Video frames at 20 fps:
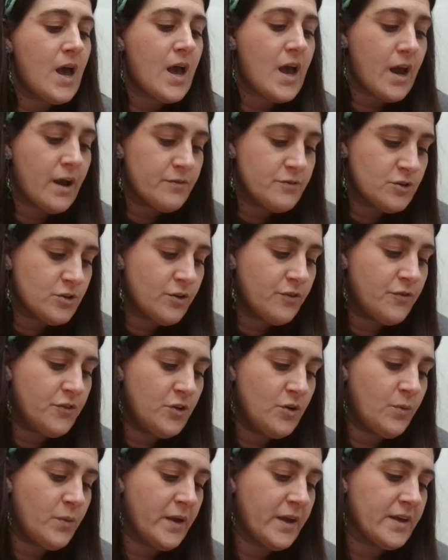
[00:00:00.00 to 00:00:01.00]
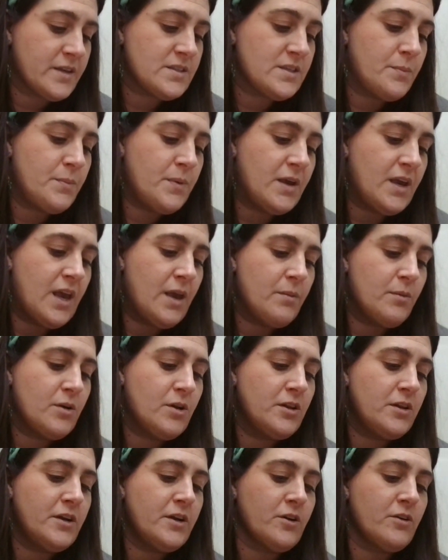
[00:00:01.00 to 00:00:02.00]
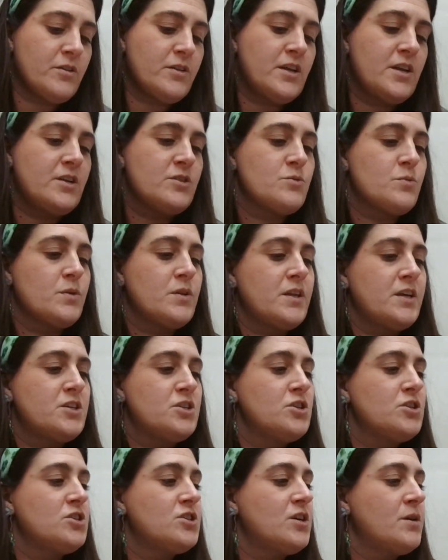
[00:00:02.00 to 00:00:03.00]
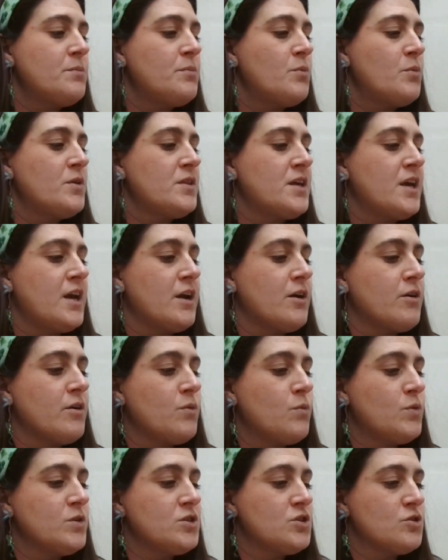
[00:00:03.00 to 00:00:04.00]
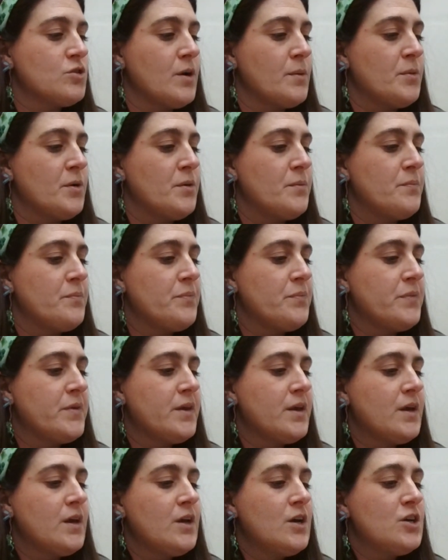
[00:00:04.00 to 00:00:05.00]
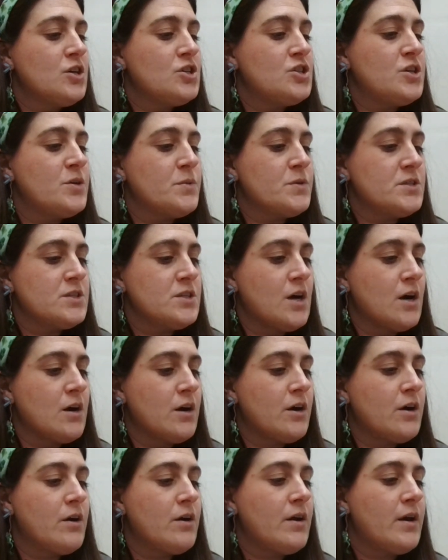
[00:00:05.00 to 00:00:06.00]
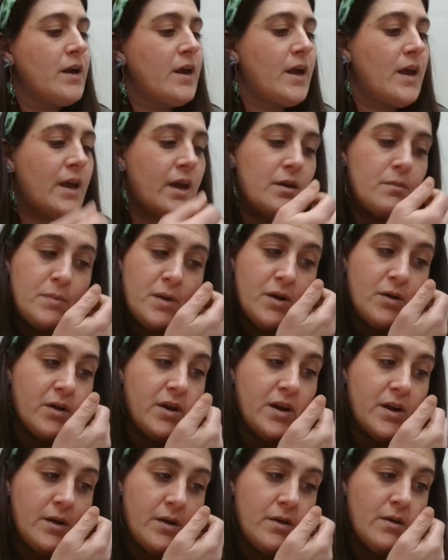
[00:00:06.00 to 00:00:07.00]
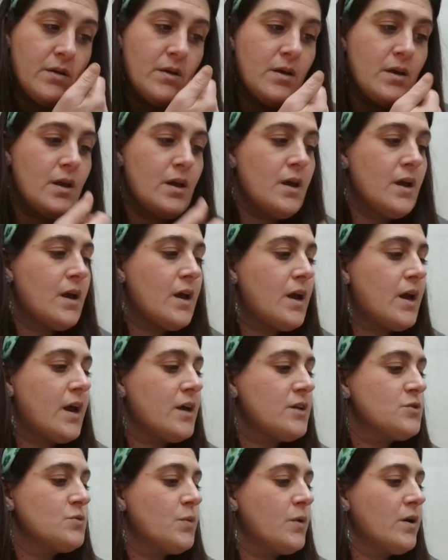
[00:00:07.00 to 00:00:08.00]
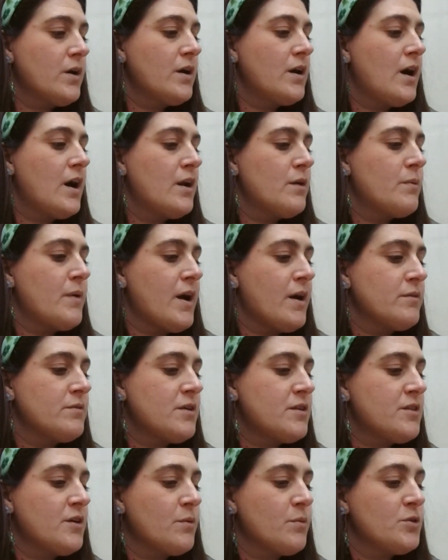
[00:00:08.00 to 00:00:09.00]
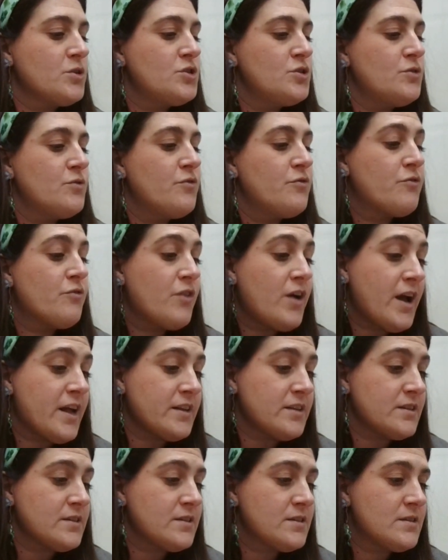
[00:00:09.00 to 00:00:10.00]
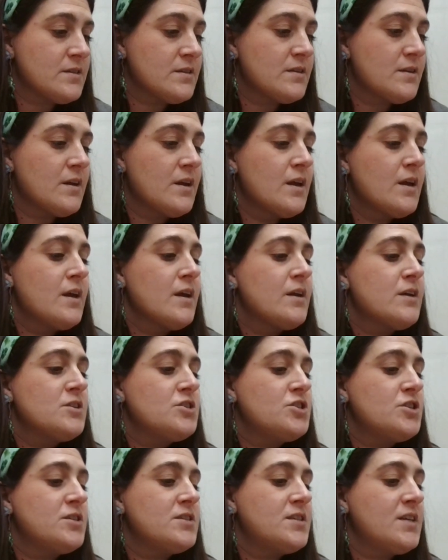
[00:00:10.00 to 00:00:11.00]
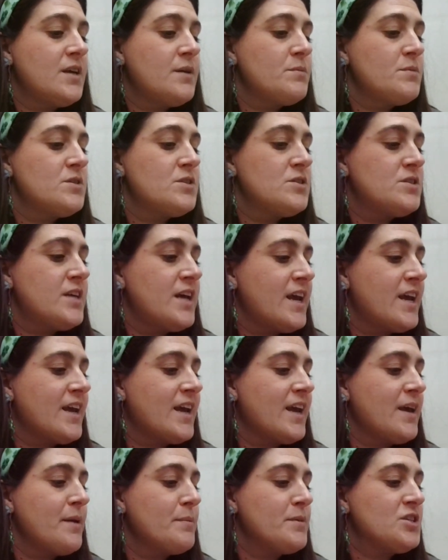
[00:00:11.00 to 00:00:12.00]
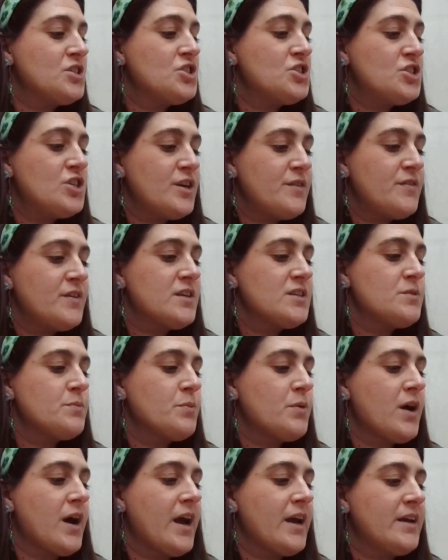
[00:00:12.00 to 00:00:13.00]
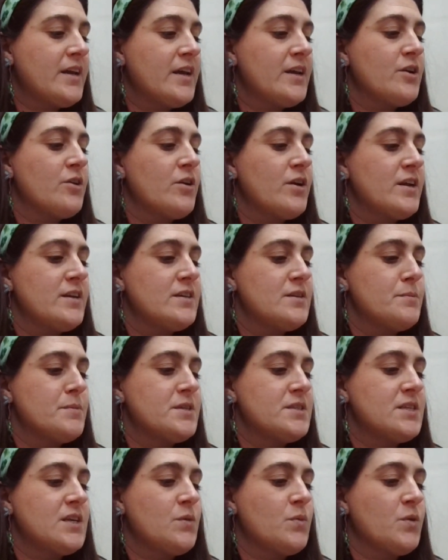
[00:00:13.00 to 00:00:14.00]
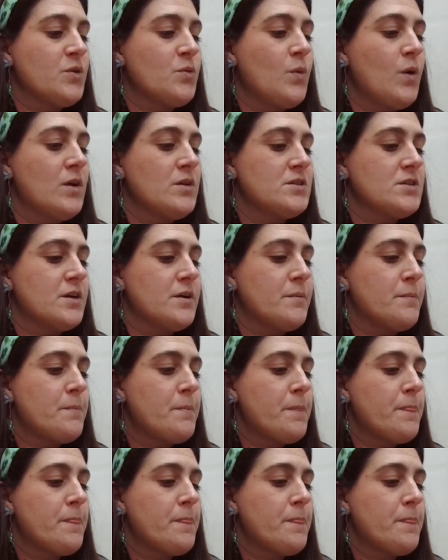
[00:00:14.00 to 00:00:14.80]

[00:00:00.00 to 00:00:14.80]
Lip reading: After a few weeks, it became clear that his relationship with Karen was trouble. She was younger and married. As word got around that there were 2 friends, she seemed to take a mischievous pride in her intimacy with Walter.